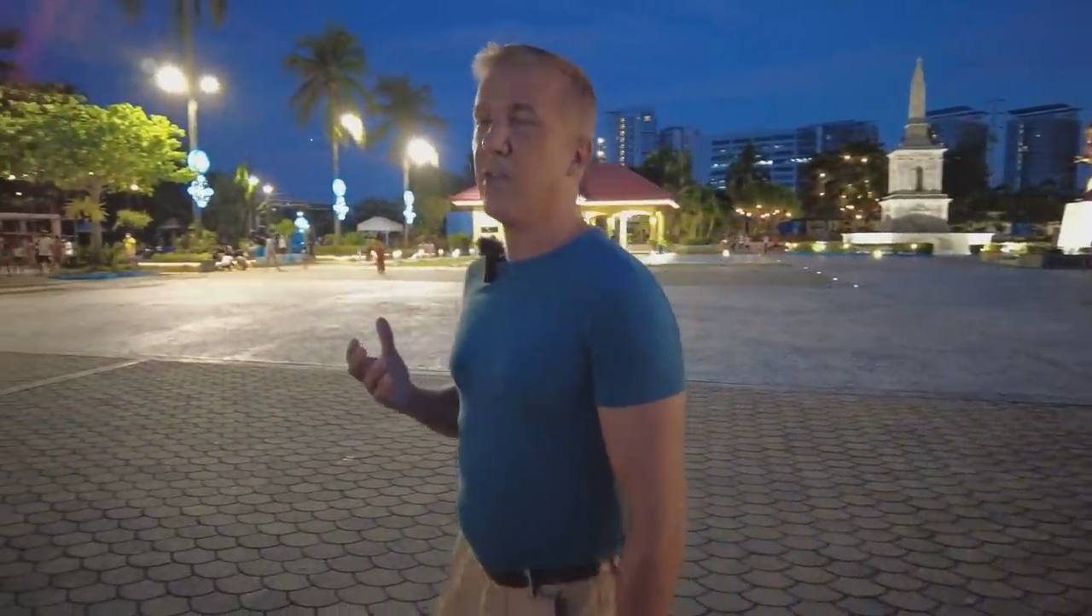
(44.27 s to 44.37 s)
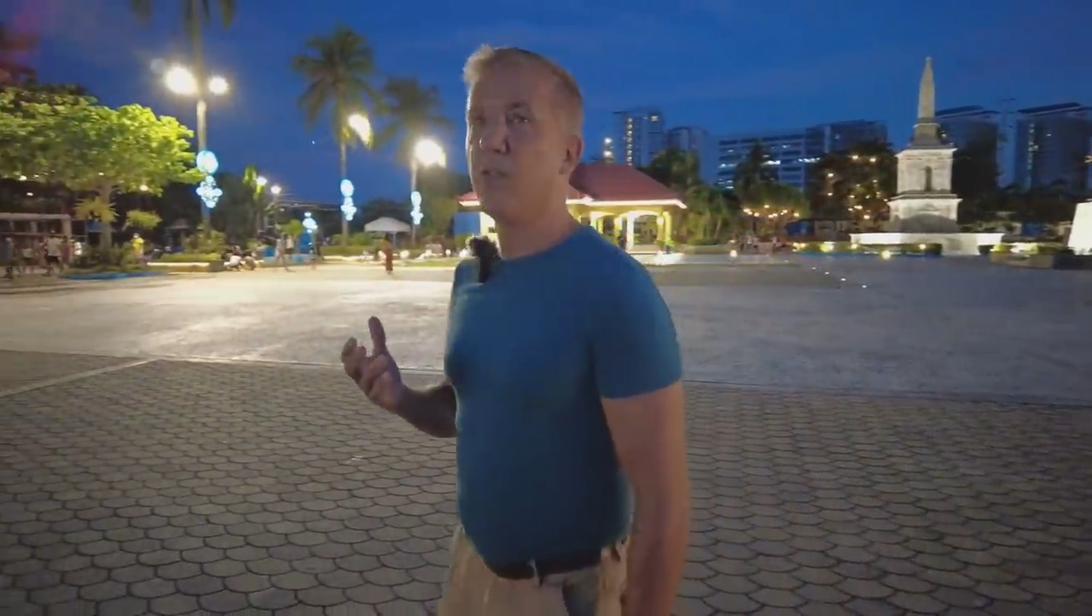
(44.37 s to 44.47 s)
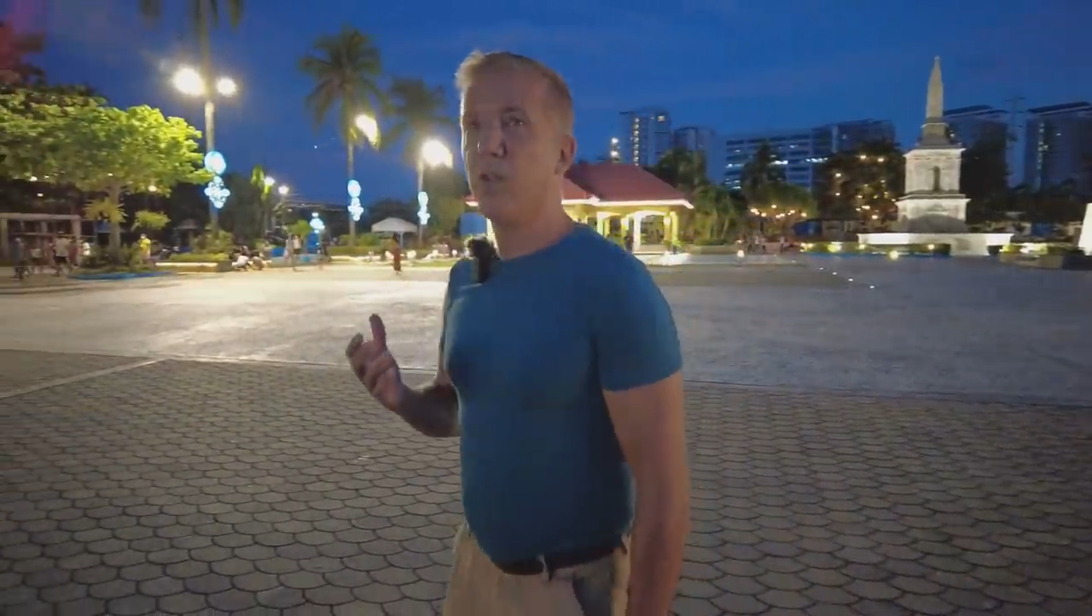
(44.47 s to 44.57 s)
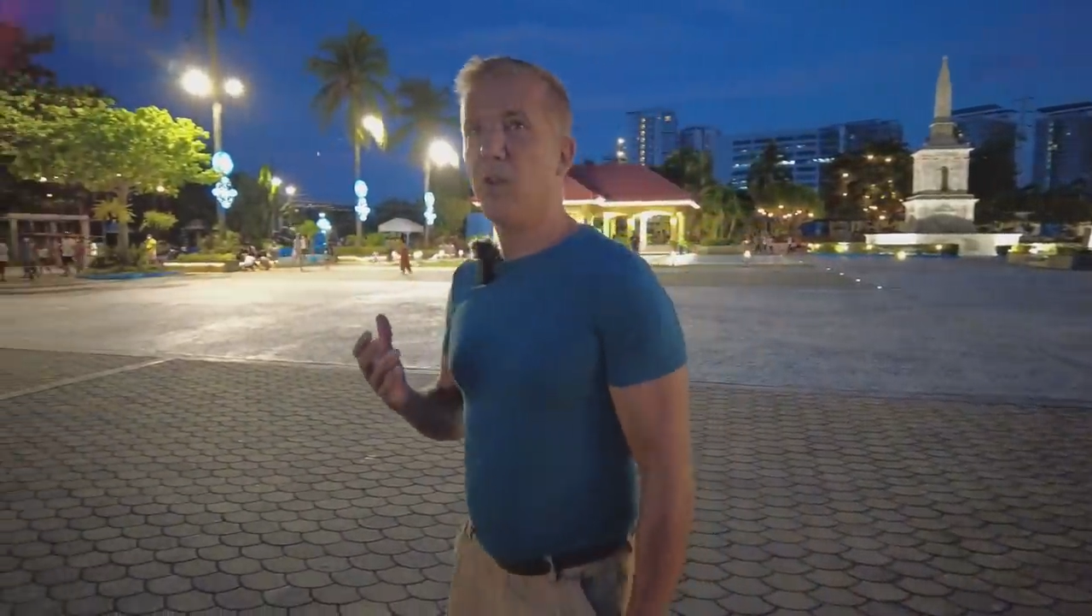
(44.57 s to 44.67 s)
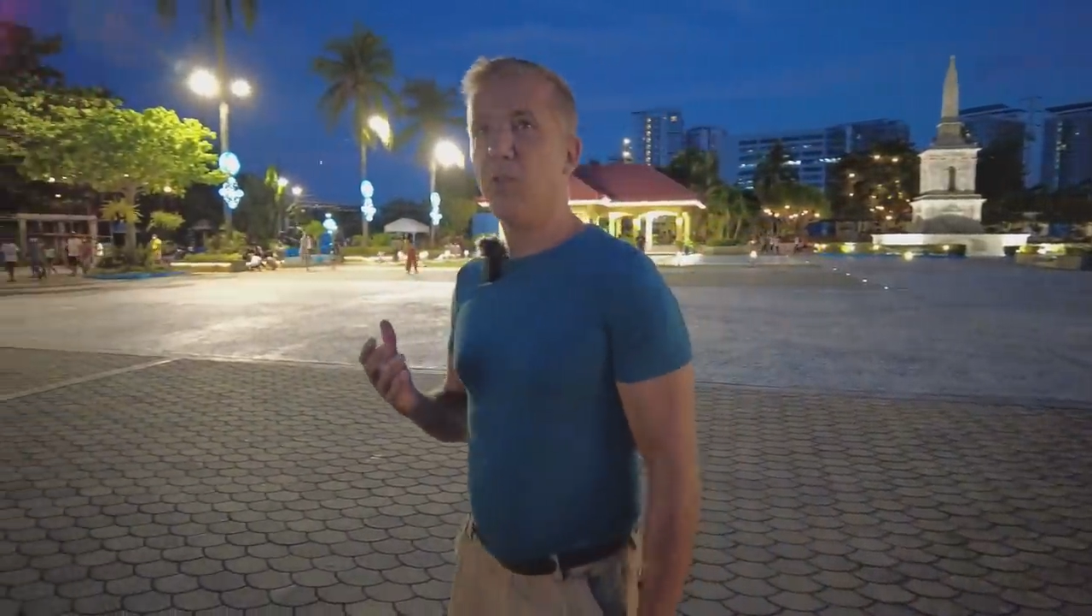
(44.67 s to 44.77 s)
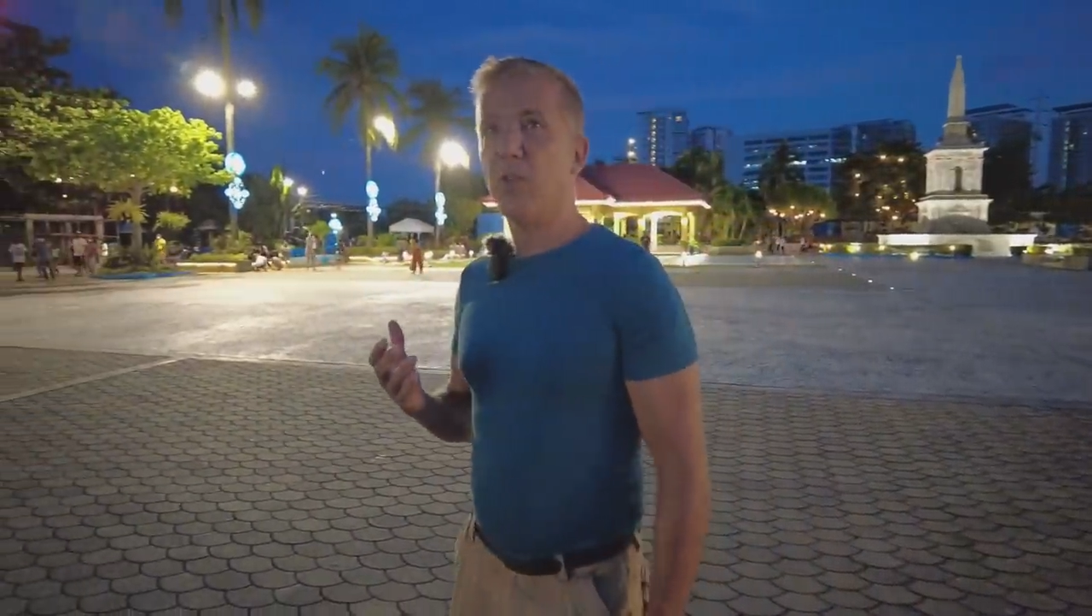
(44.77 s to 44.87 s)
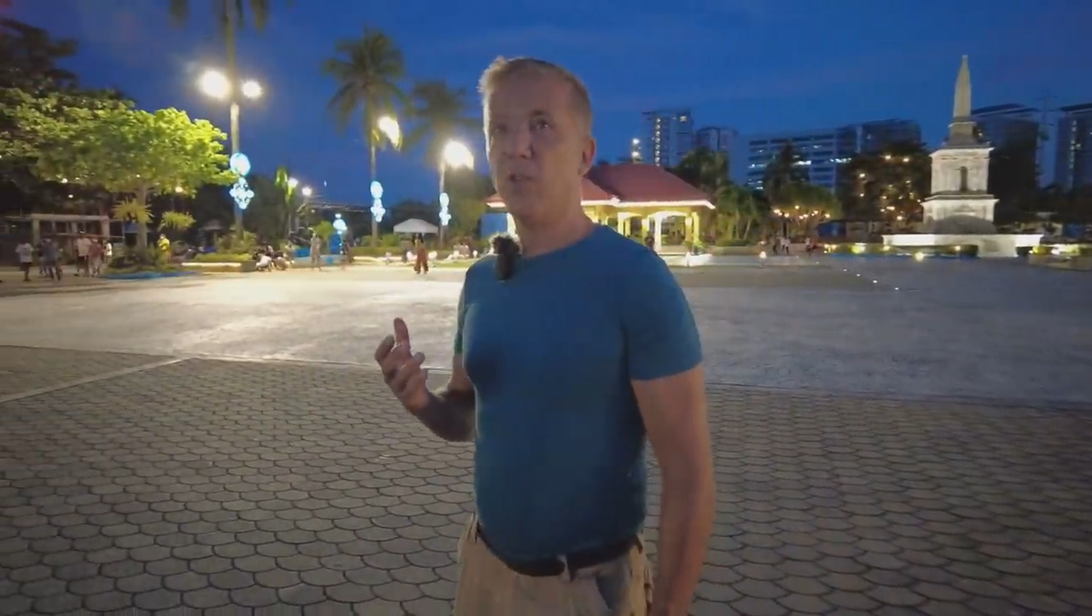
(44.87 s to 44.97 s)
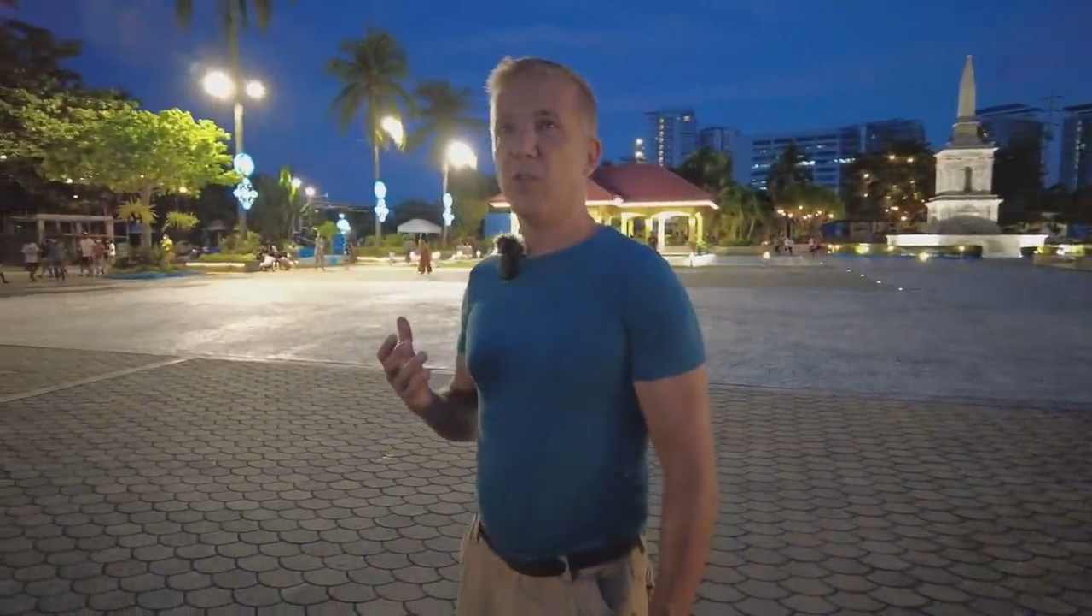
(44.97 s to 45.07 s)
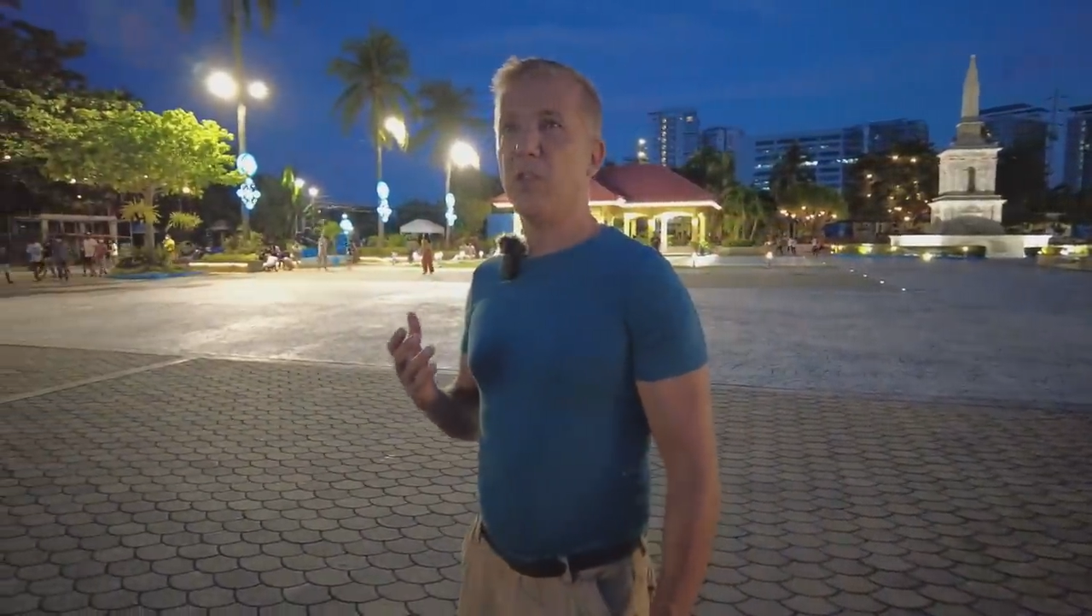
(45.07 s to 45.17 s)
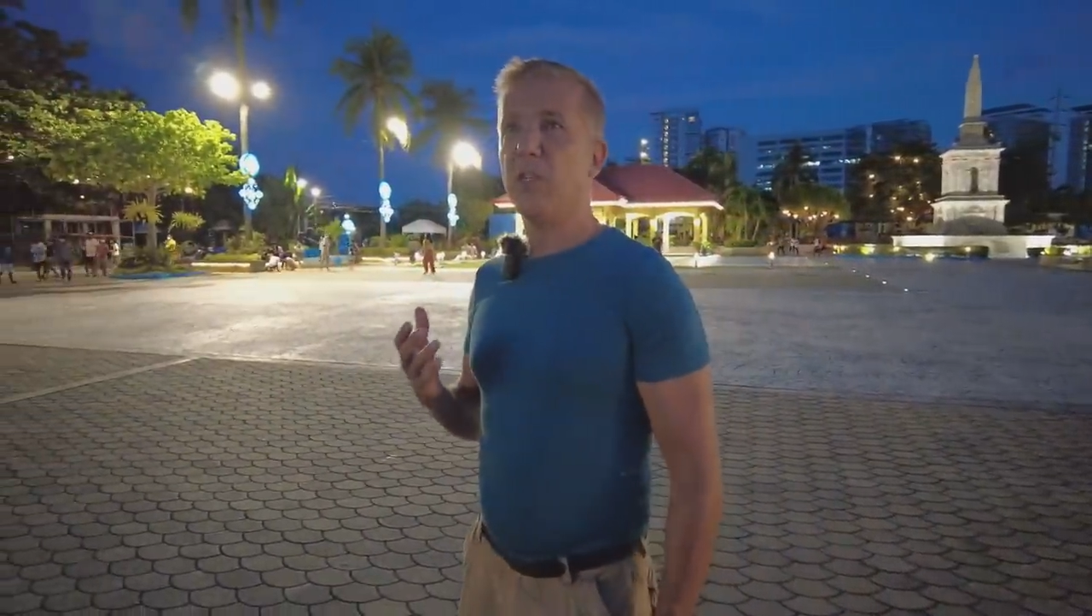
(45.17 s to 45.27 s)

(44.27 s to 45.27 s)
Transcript: there's a lot of girls